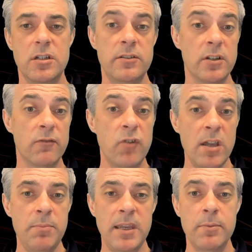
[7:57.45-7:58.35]
to the right
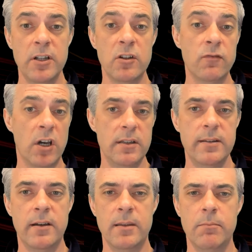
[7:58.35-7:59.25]
people at the right
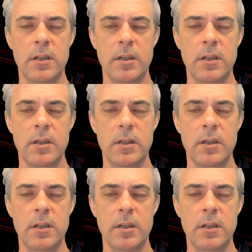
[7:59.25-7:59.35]
time,